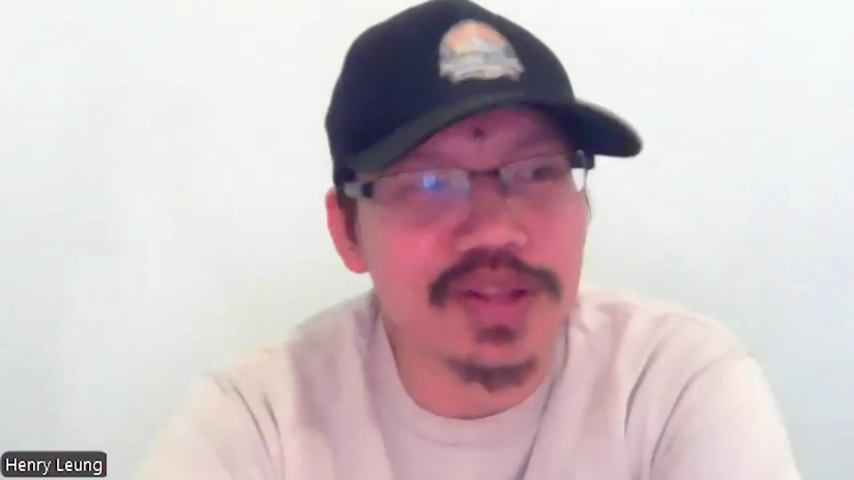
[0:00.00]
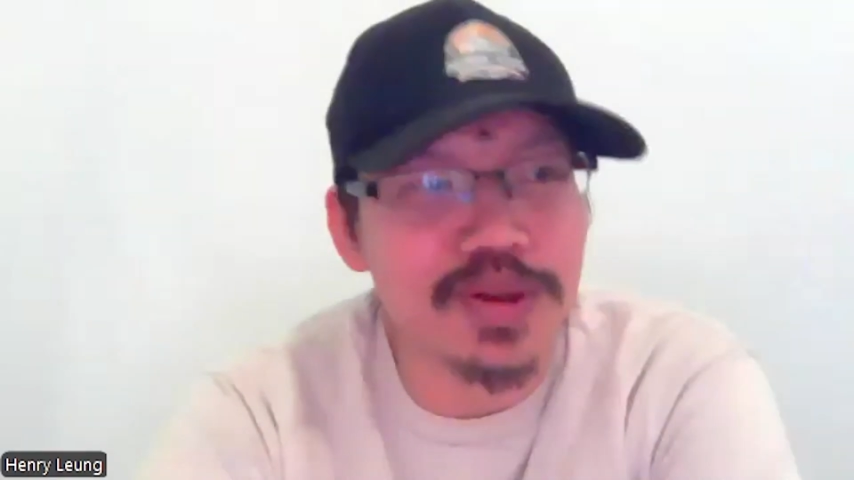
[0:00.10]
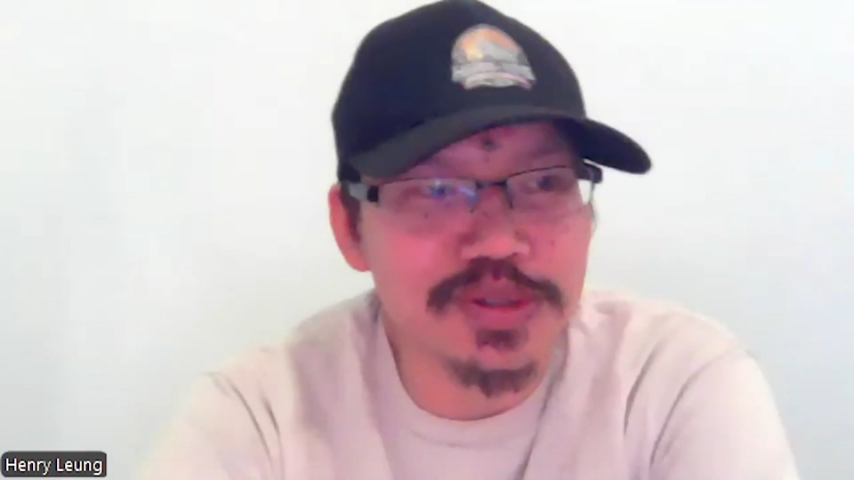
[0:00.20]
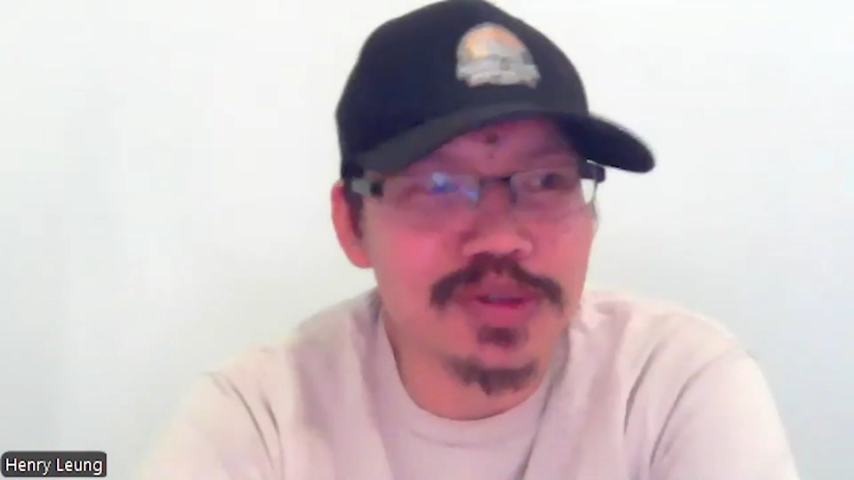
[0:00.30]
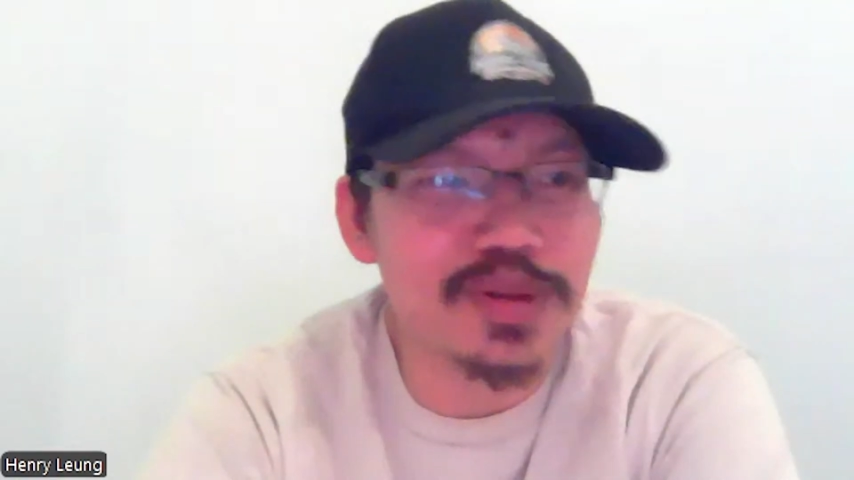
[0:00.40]

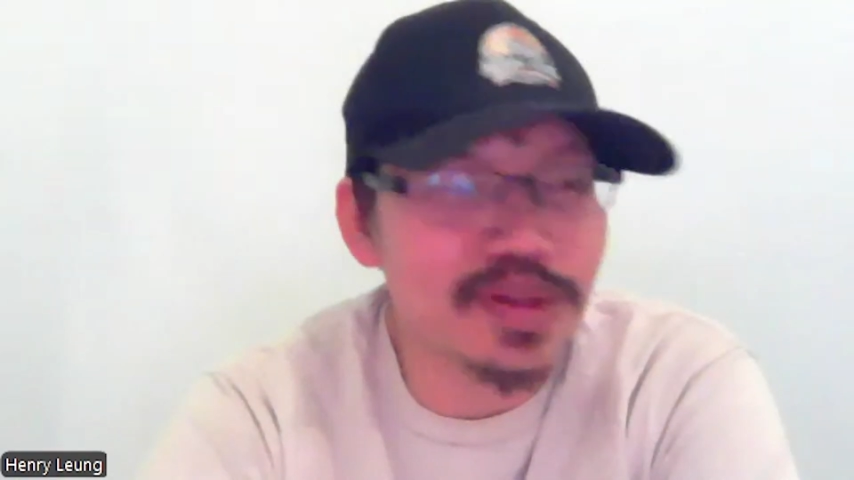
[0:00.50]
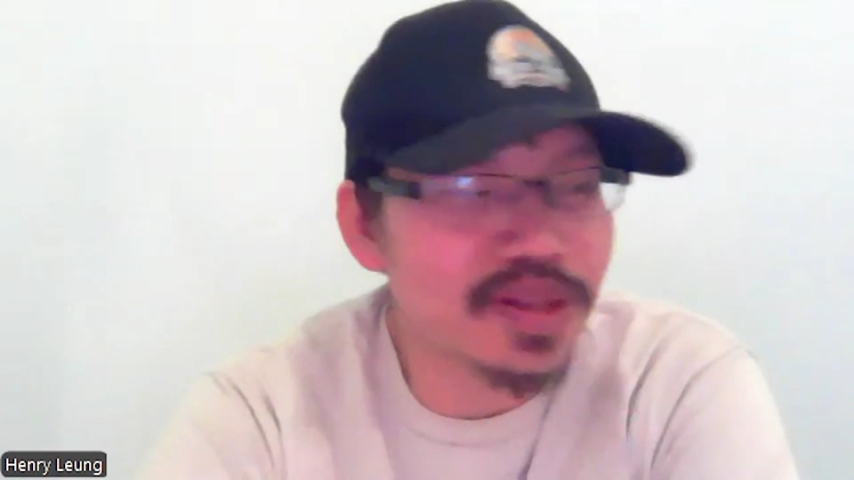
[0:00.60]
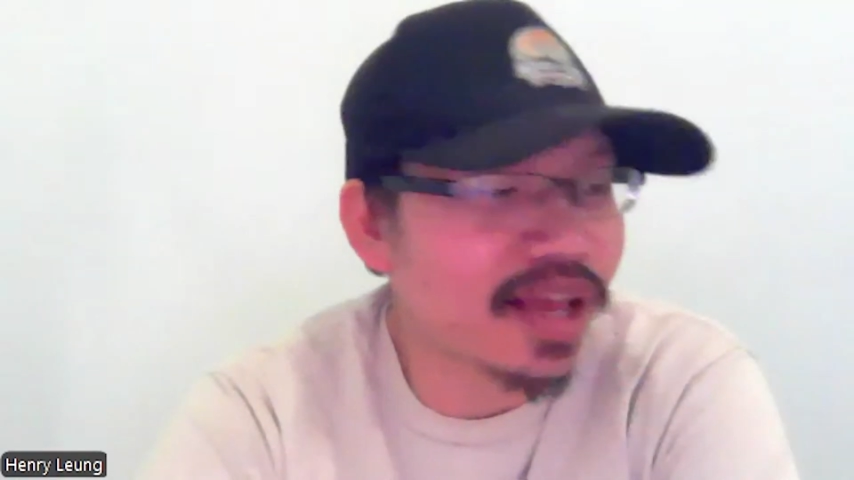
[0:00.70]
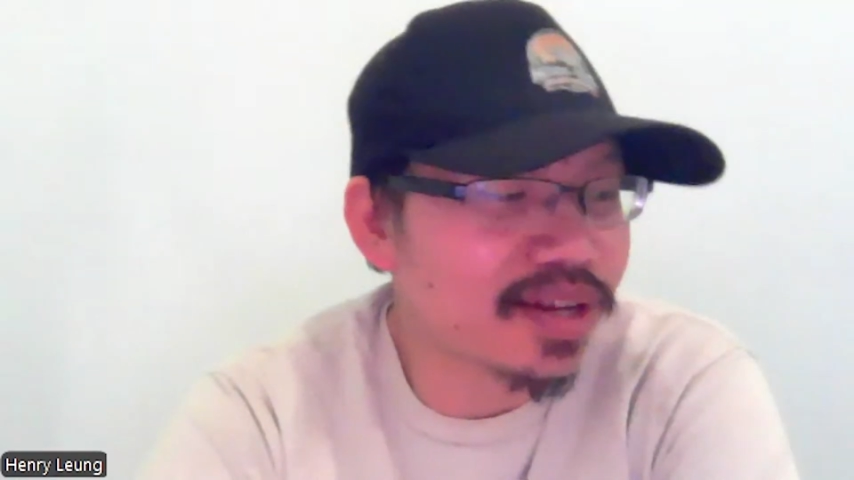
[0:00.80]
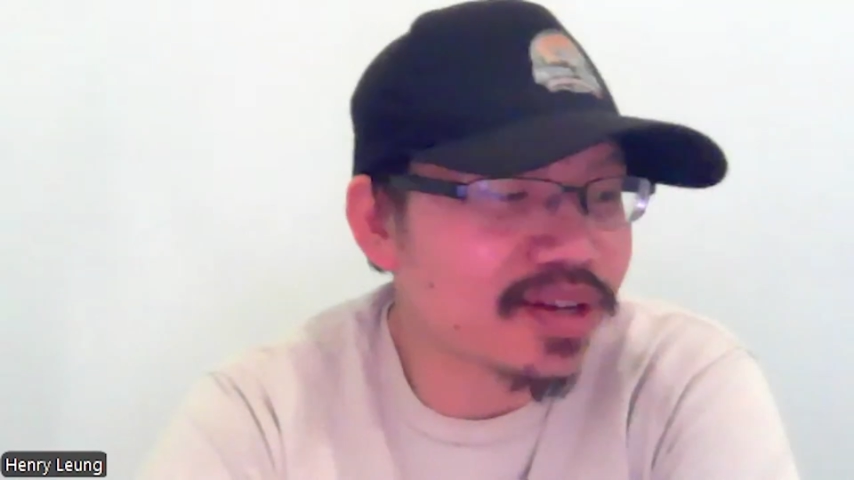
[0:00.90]
also
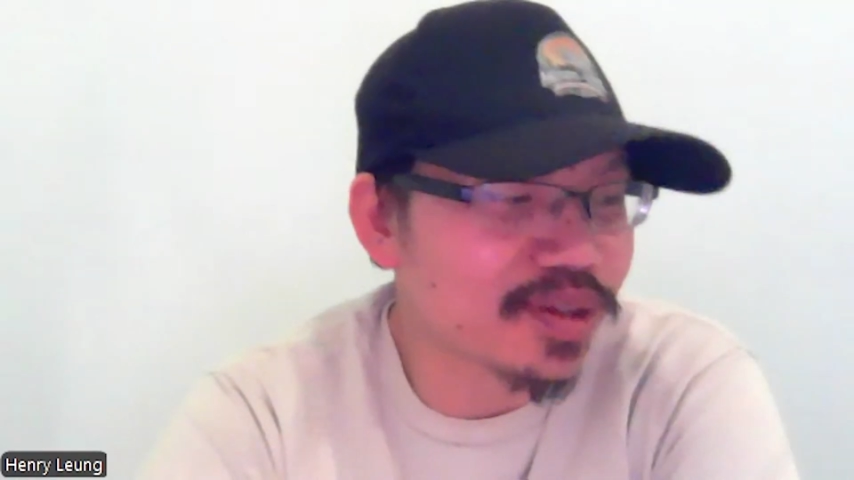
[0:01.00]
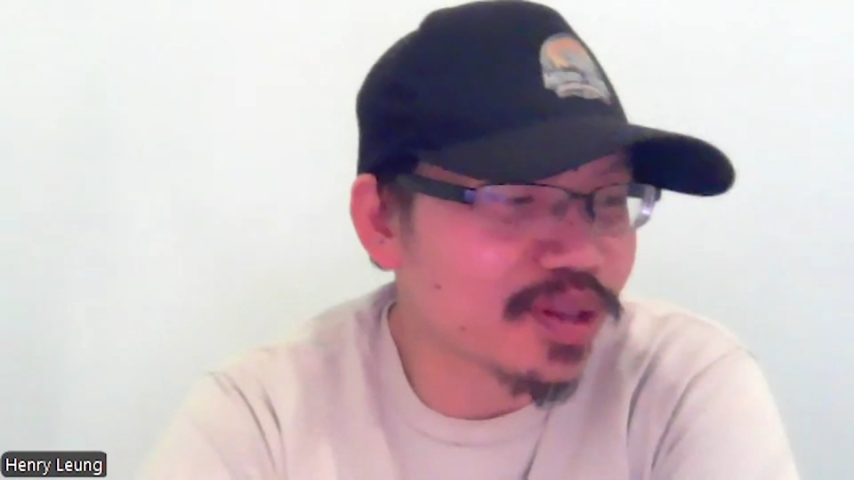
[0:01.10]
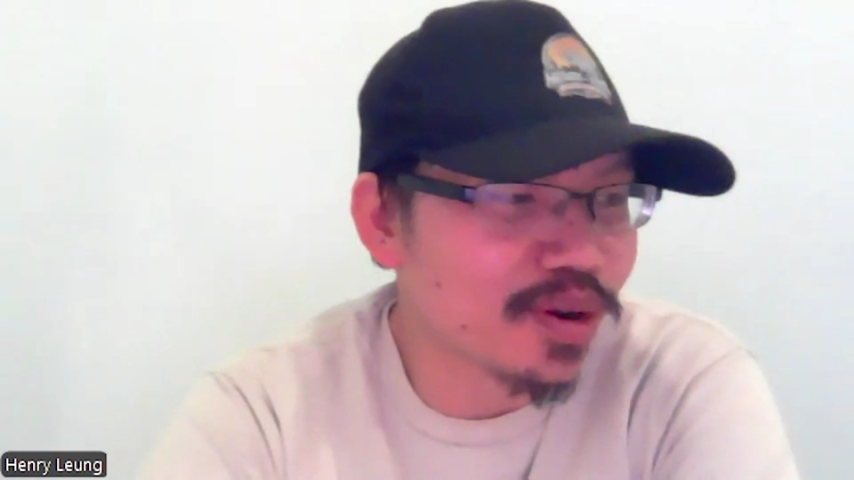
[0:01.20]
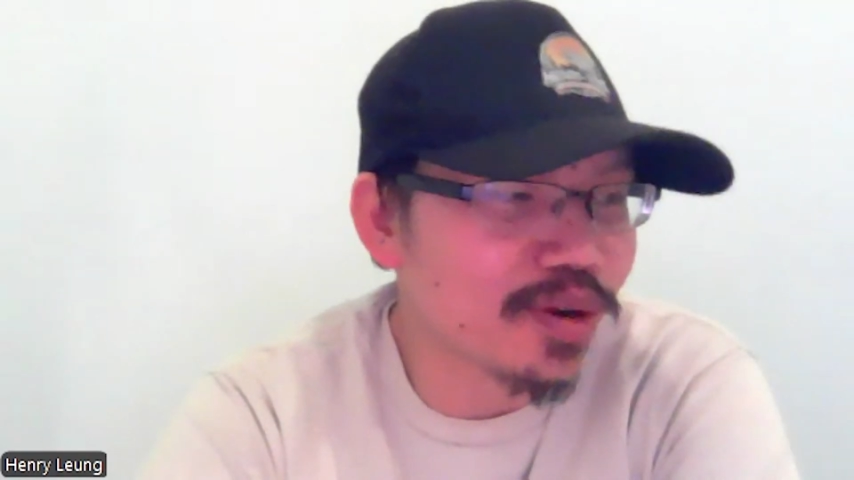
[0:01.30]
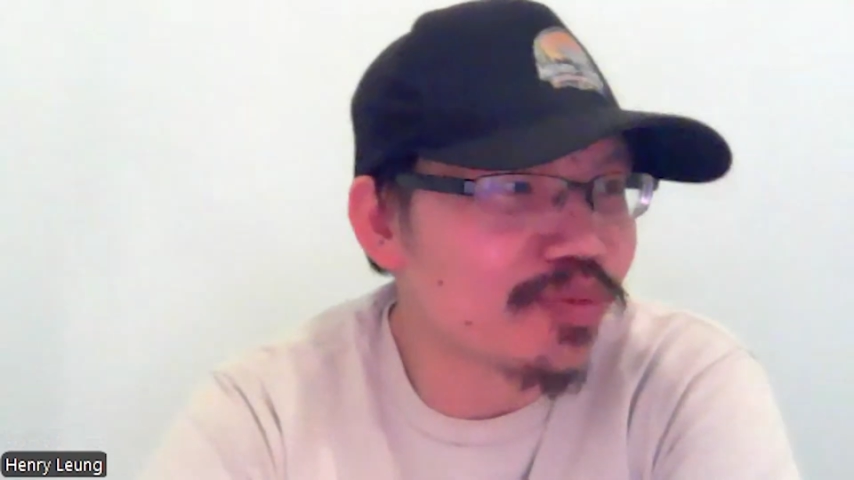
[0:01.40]
like
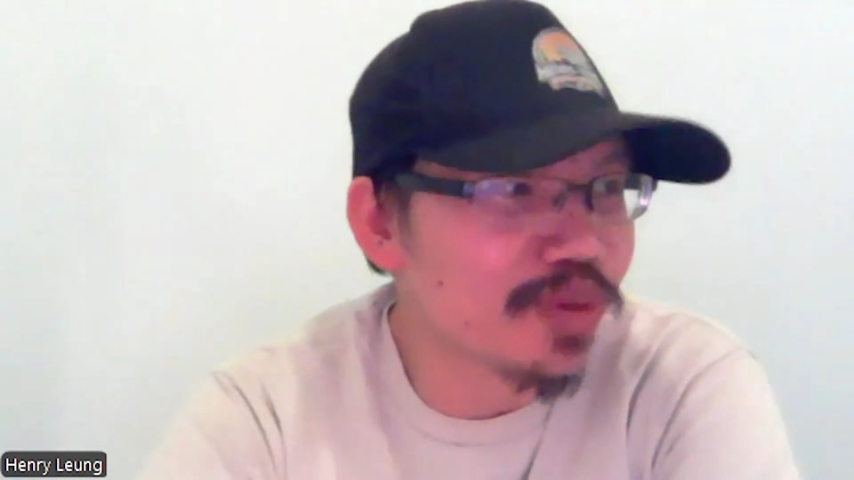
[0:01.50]
learn